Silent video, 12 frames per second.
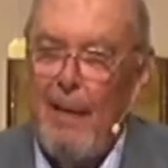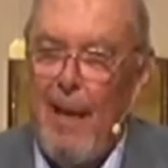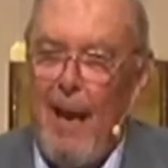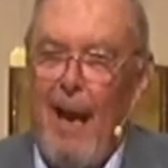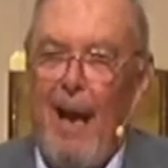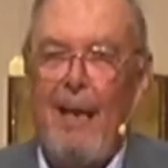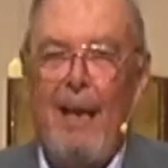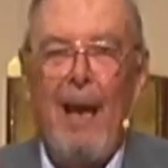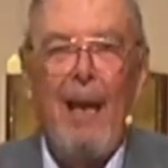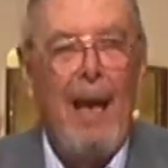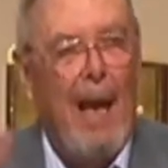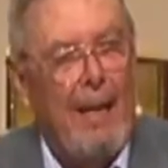God
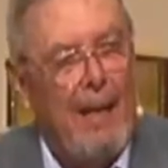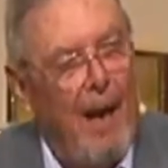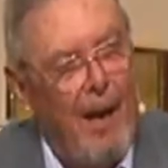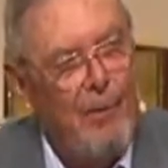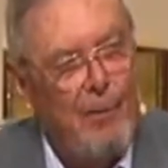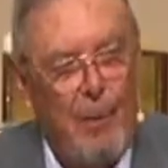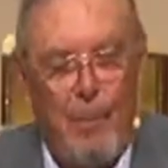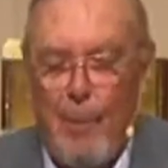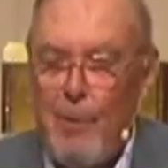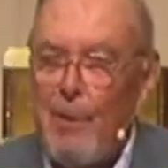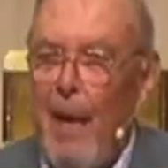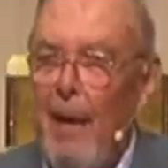and
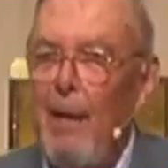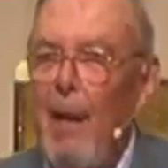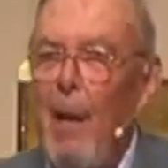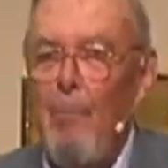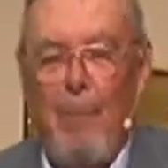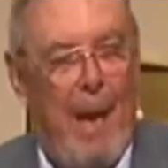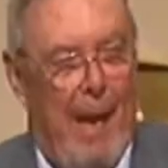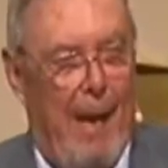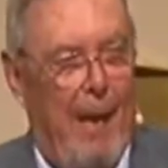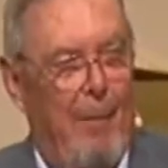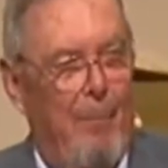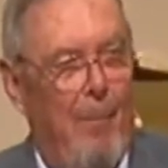100%
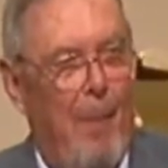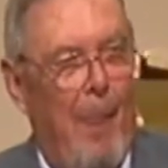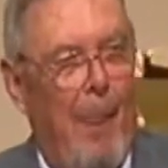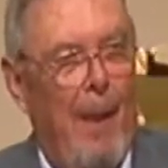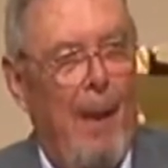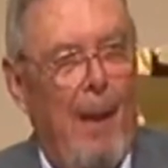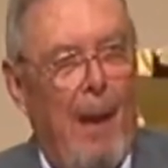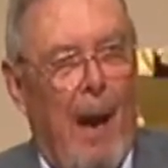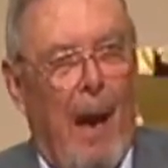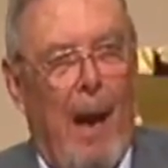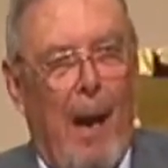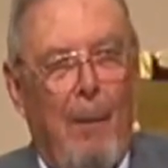man.
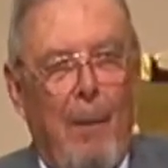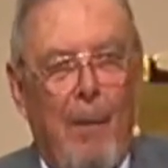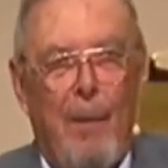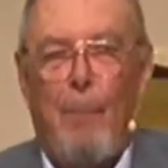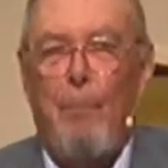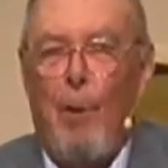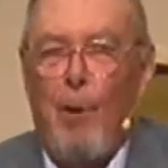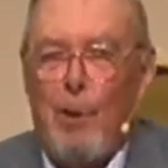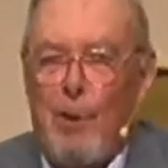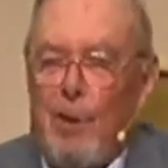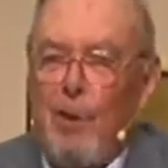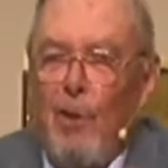Uh, the
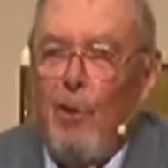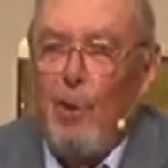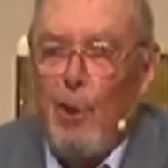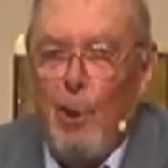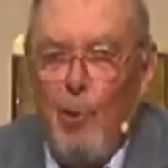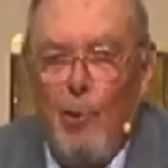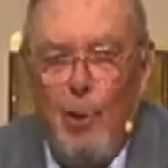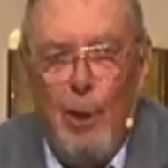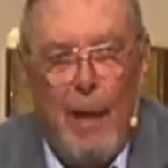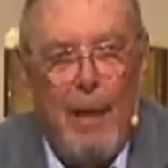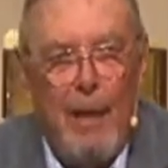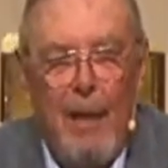personal
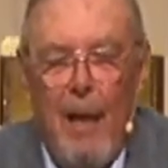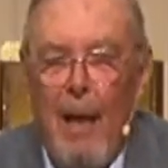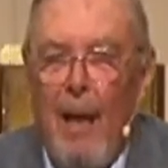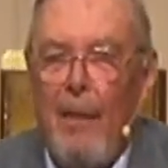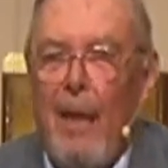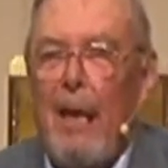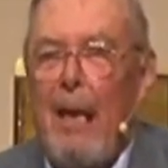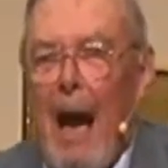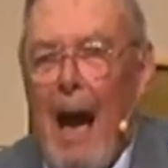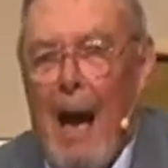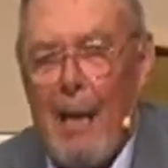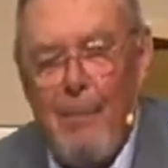union, the
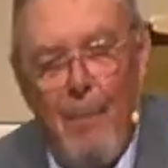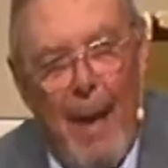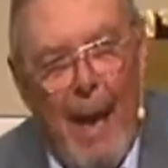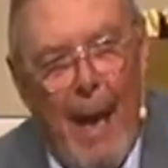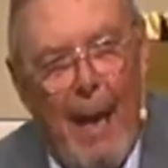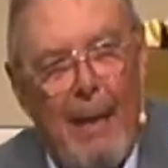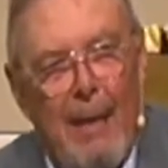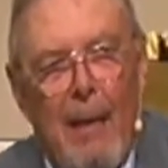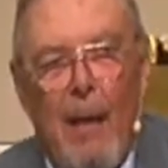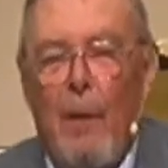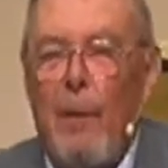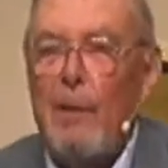God man,
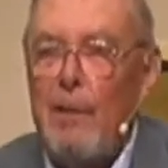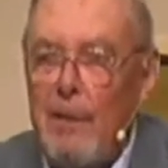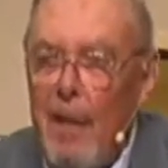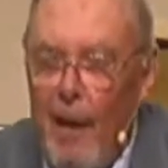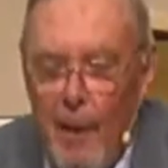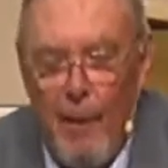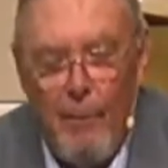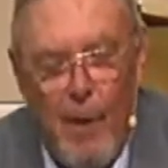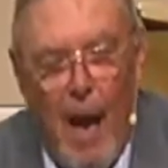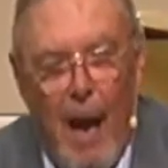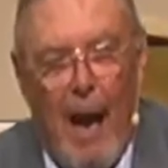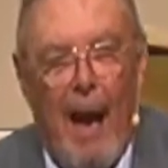the Son of
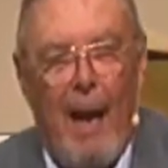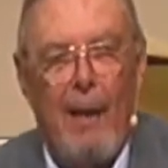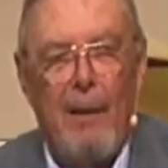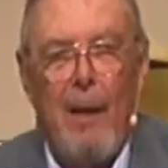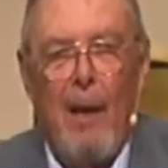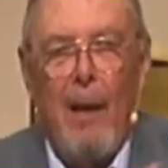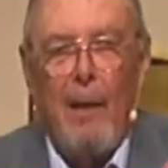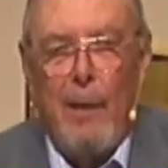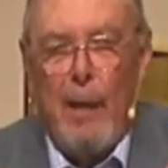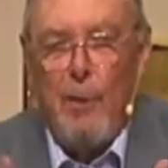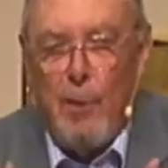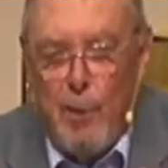God,
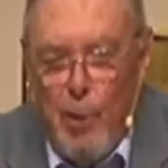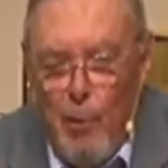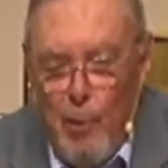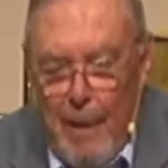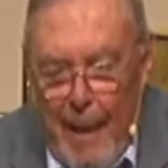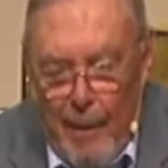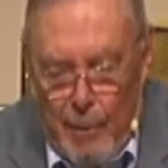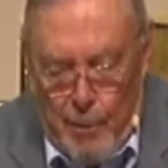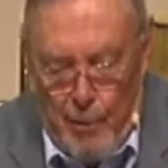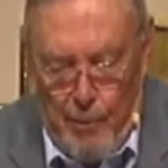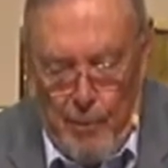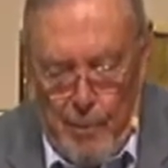these two
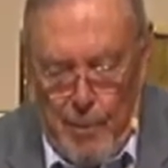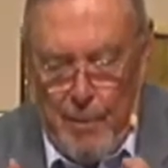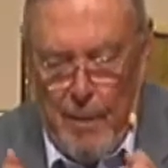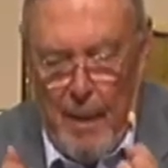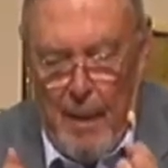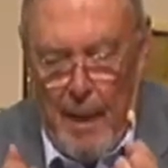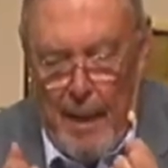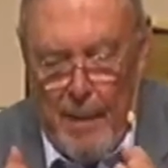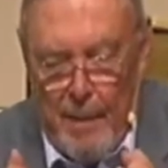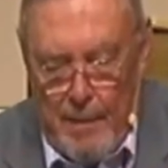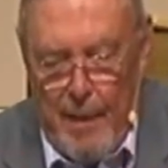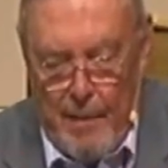natures
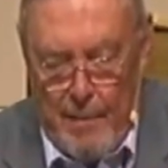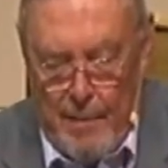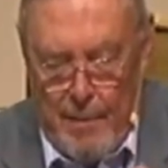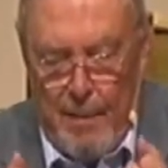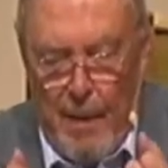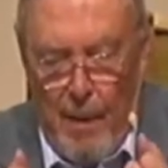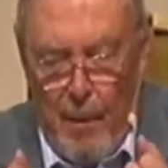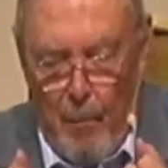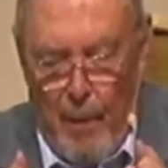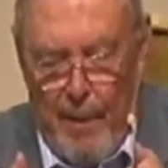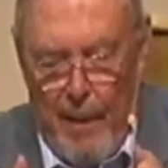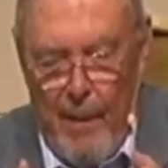exist
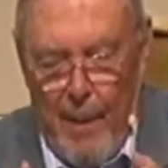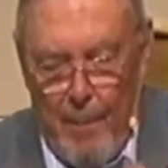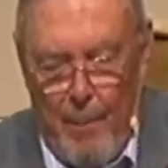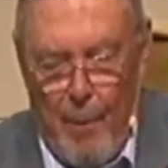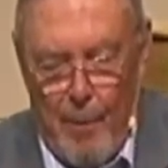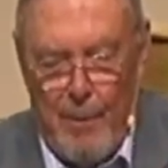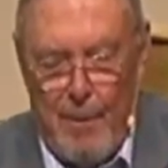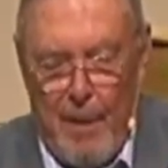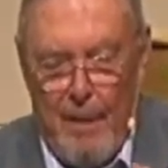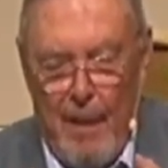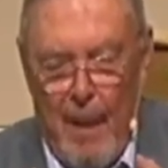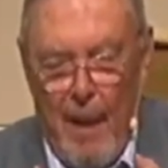within the
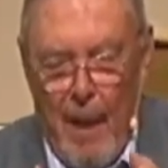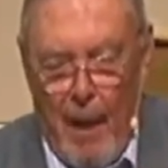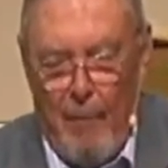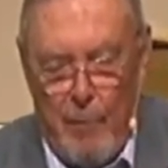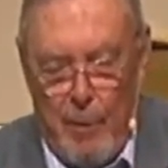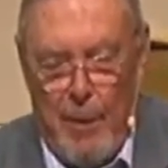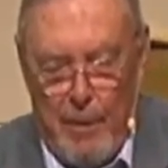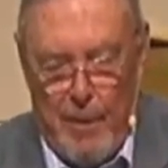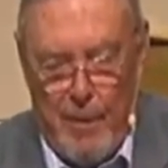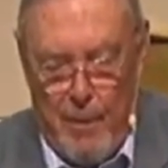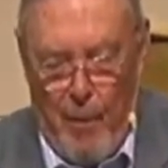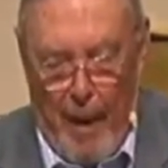person of
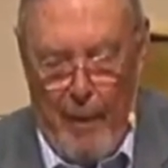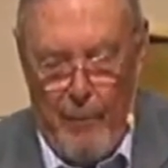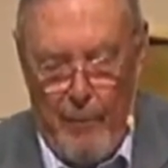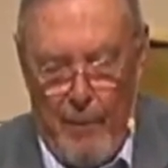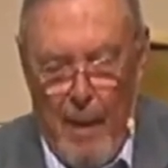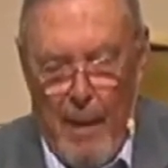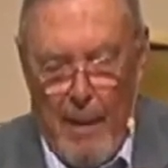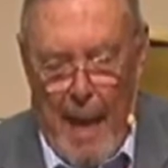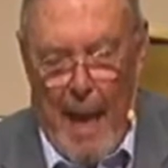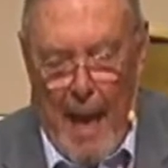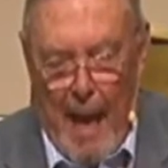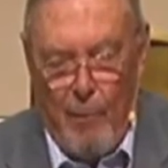Jesus Christ.
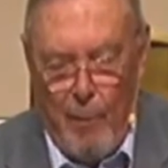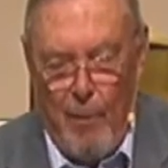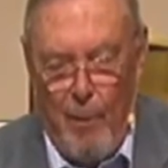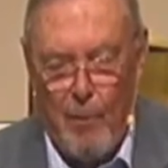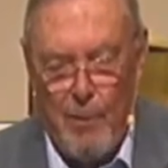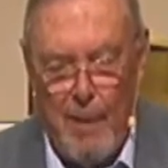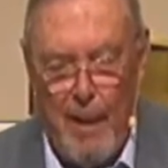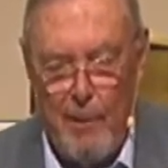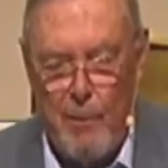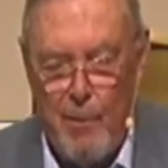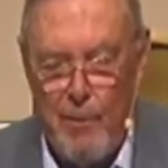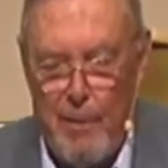Now, how do those
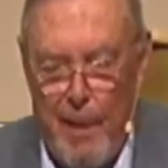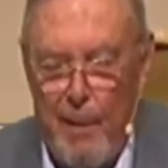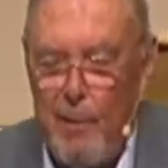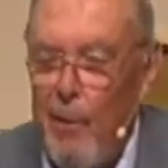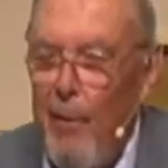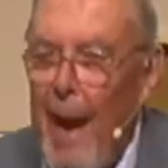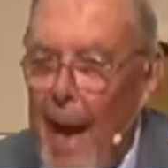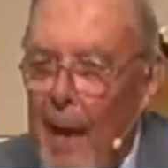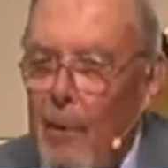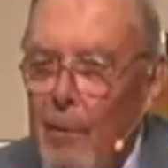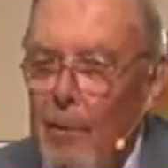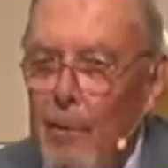natures interact?
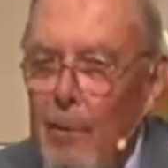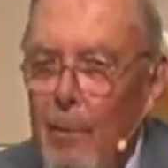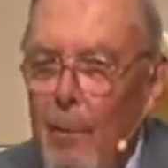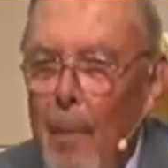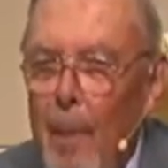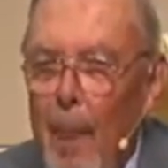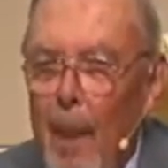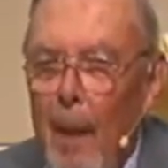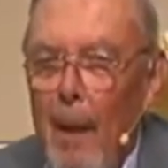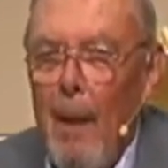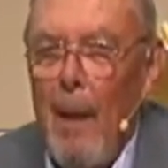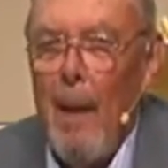
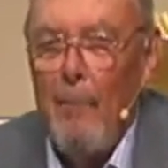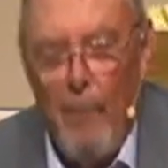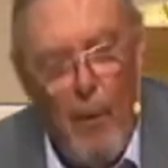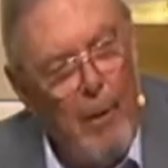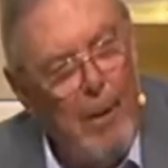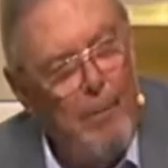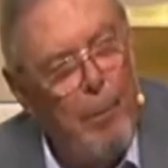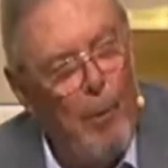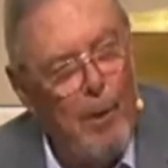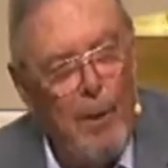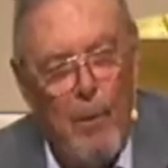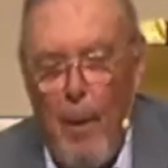Very
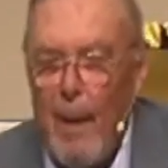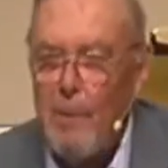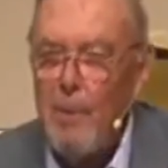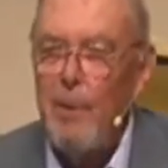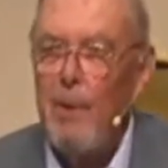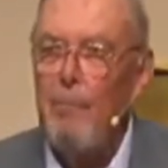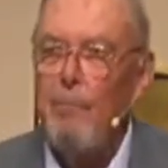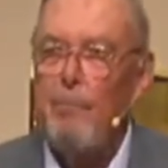important question.